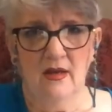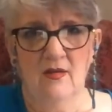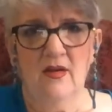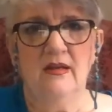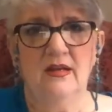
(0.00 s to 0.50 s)

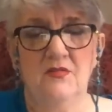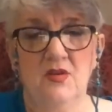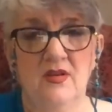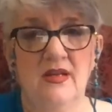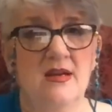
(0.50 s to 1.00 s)
He lived
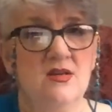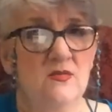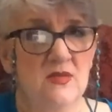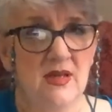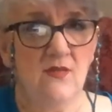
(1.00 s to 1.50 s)
to the age
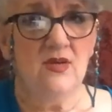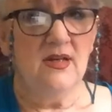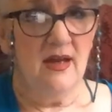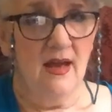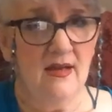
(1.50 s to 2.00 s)
of
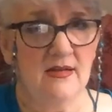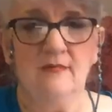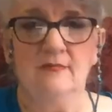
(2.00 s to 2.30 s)
78.